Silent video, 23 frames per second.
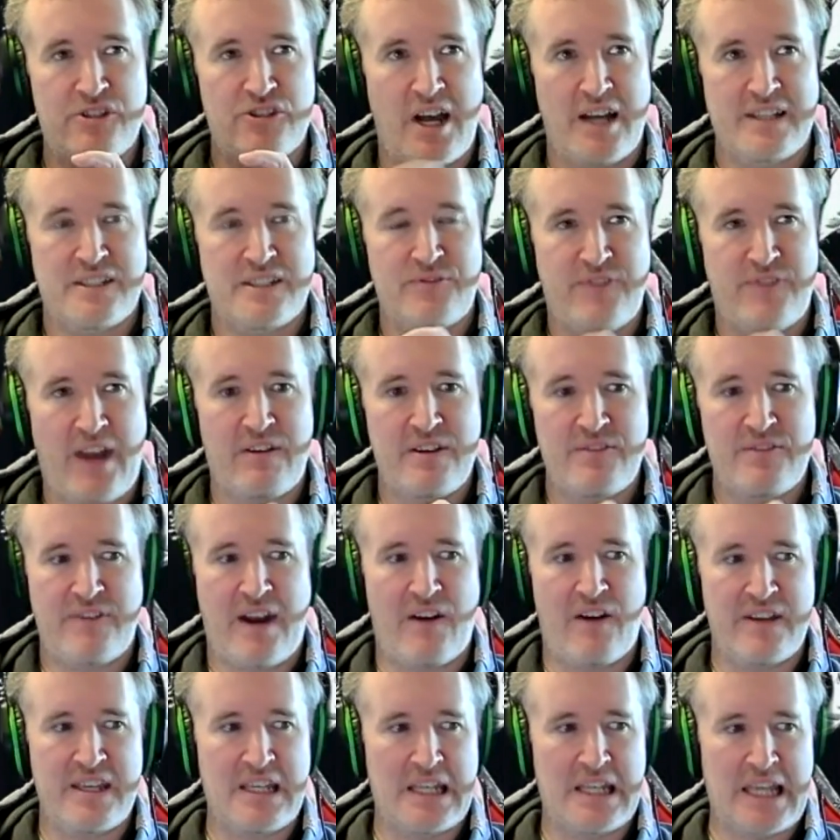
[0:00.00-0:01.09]
very,
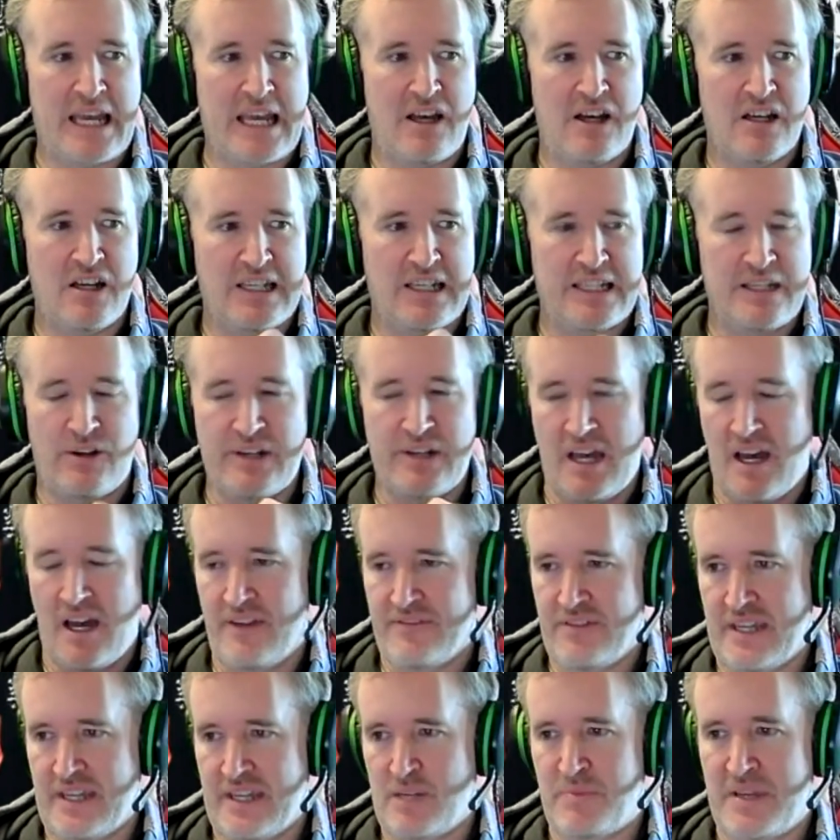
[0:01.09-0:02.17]
very like early on after
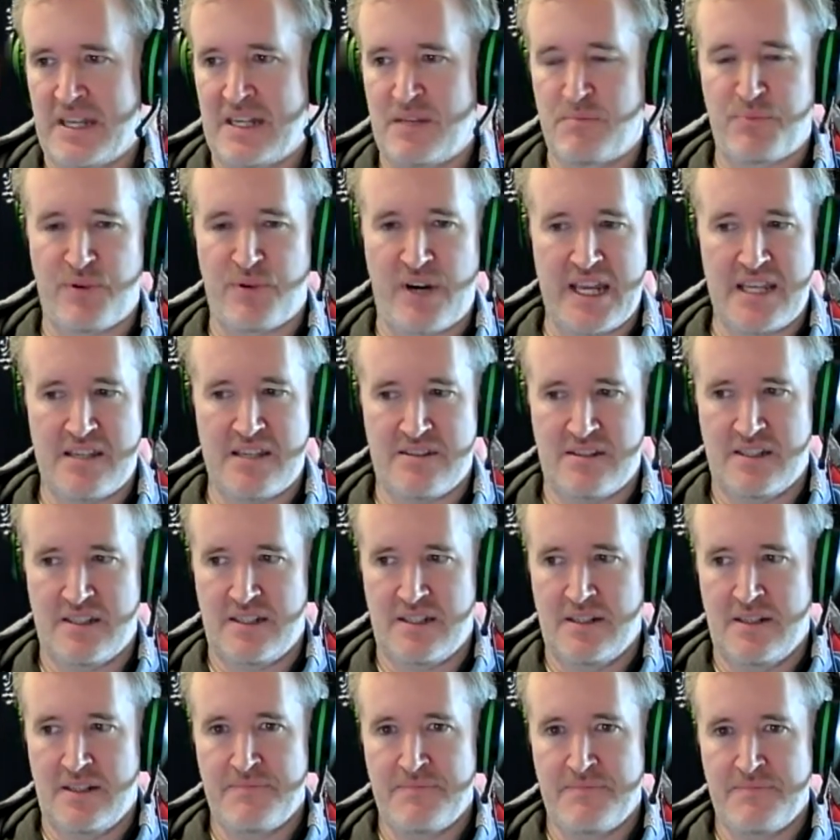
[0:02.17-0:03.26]
they'd been embraced.
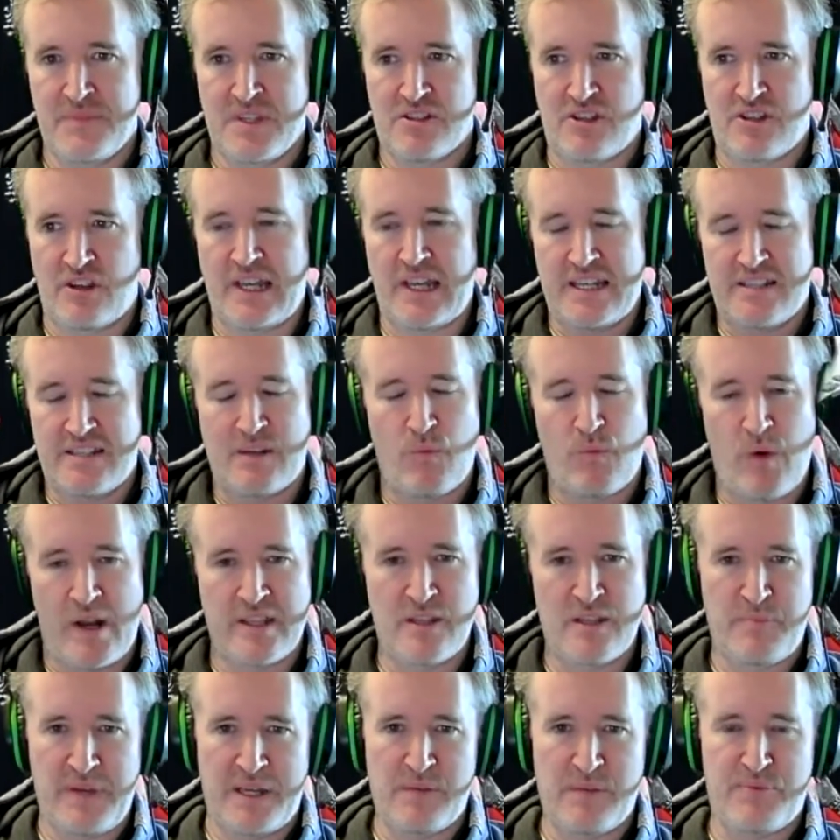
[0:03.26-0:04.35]
So like you said, one of
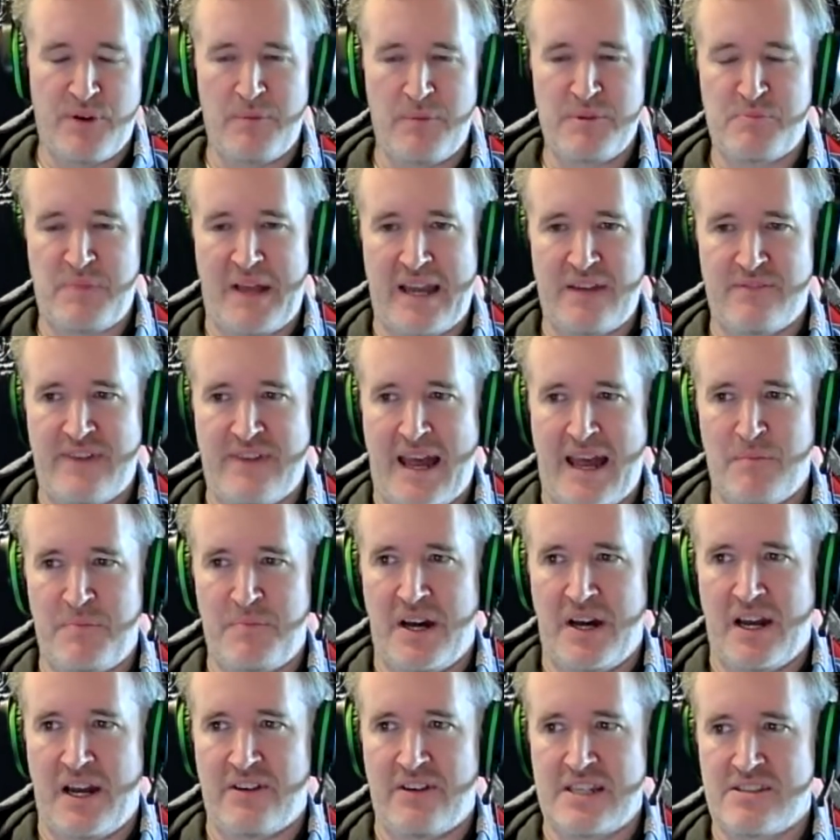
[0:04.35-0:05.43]
the big problems playing
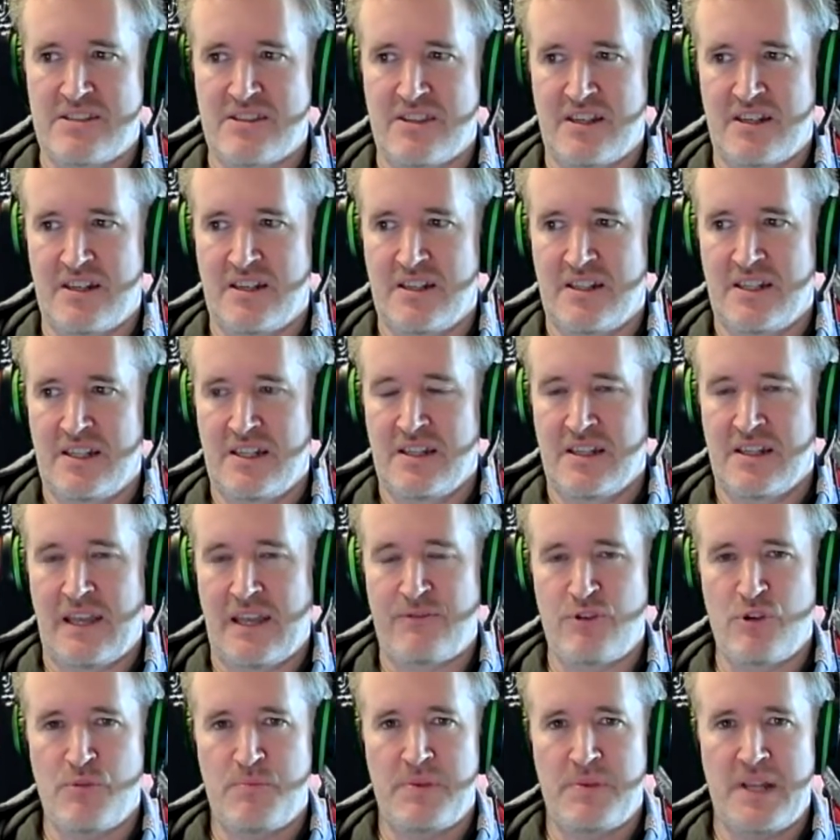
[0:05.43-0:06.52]
Vampire is that
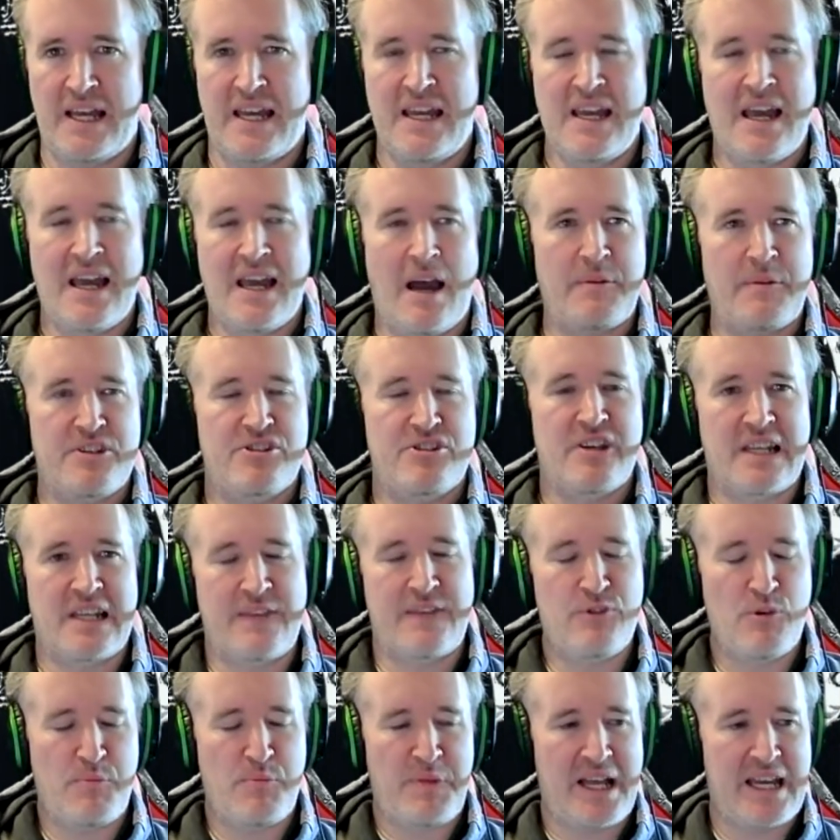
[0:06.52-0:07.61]
certainly if
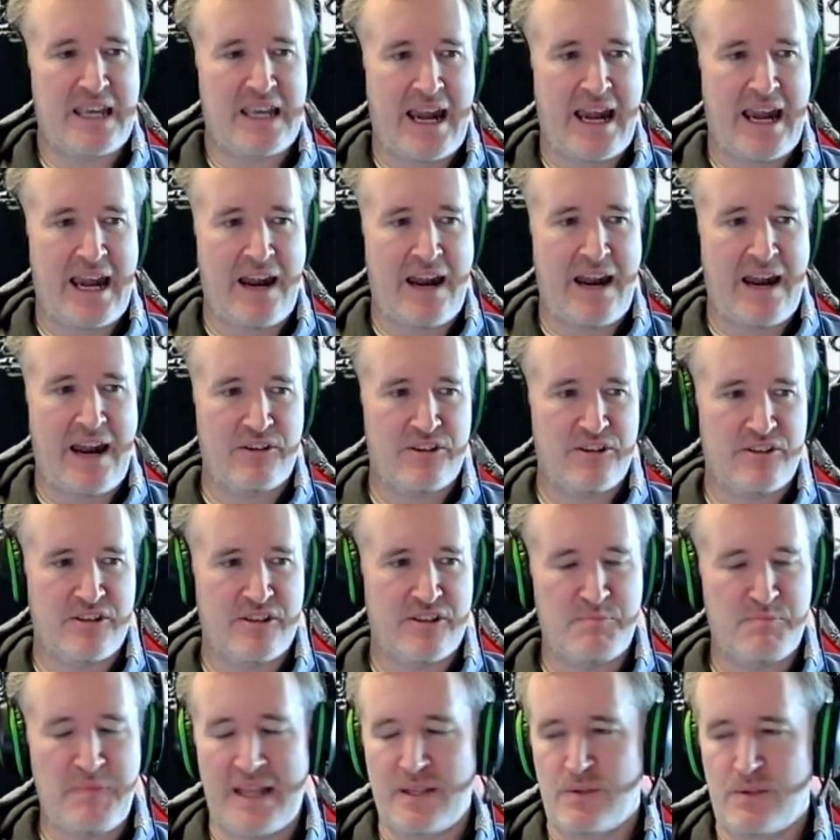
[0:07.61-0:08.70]
you play a character that's
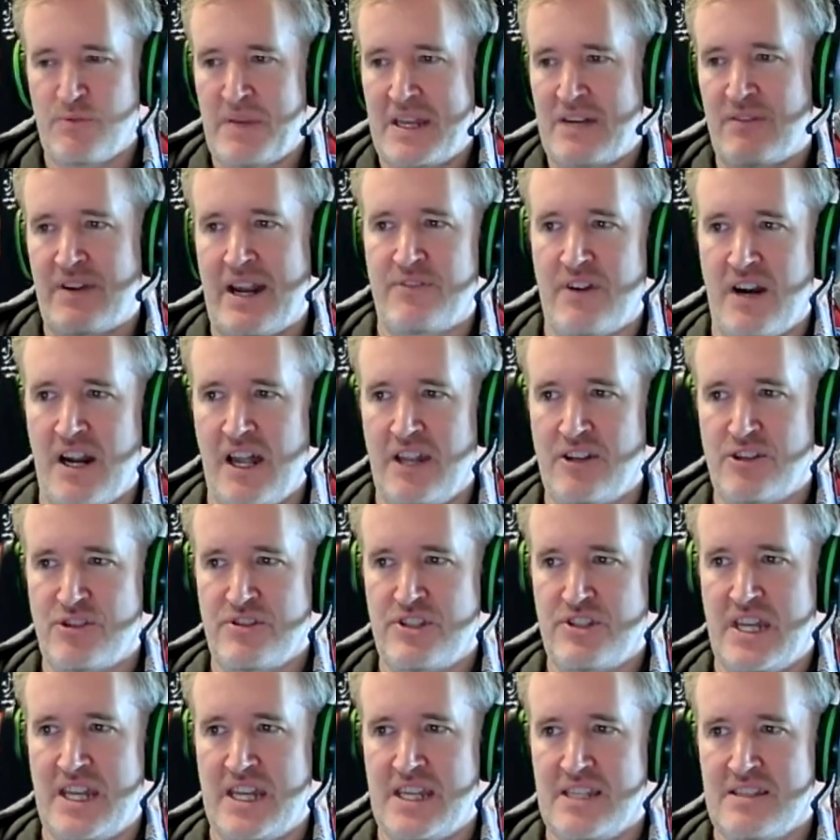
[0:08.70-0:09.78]
meant to have been around for 100
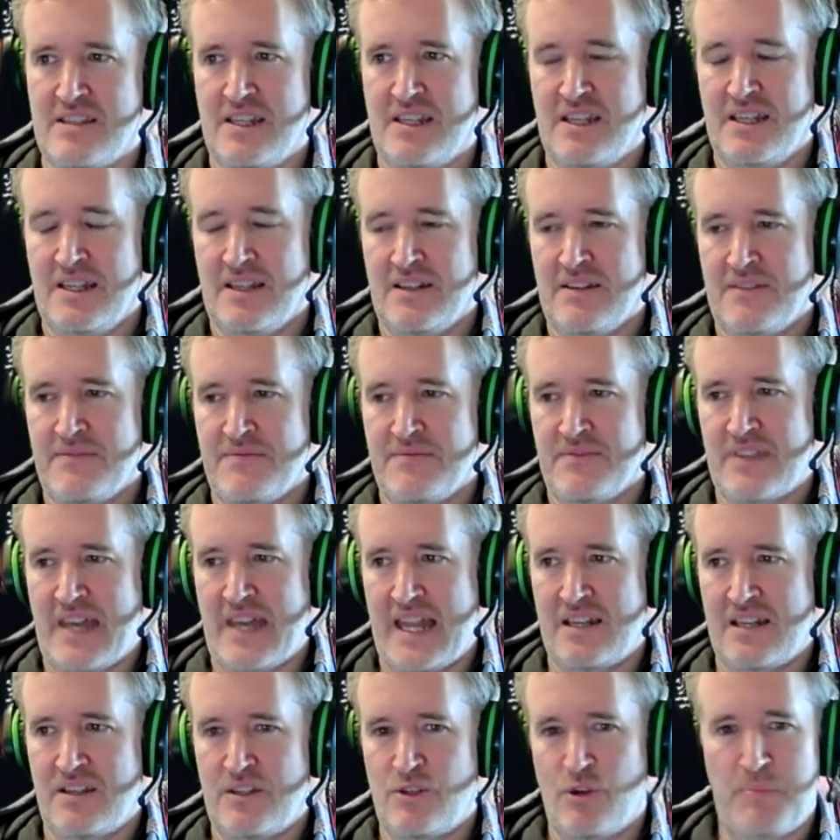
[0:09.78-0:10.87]
years,
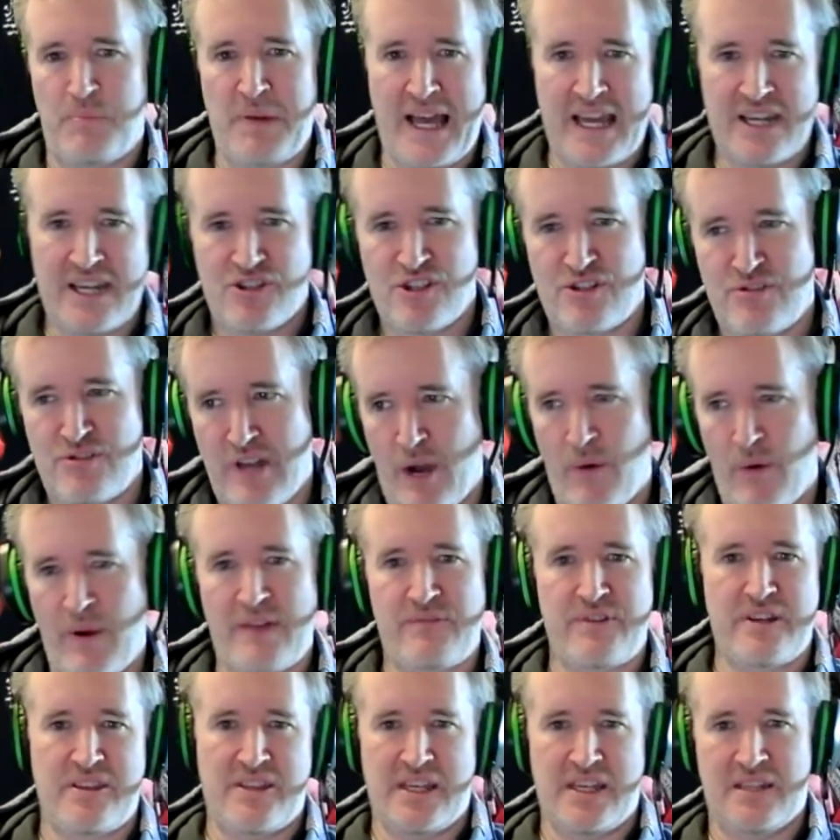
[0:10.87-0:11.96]
then your player should know
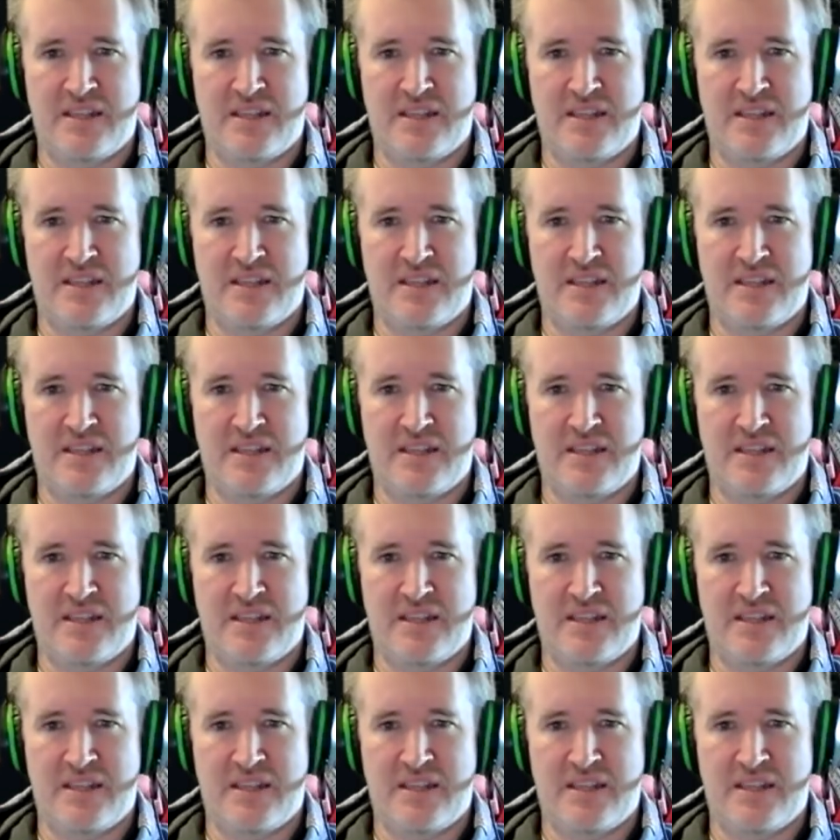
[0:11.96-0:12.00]
everything.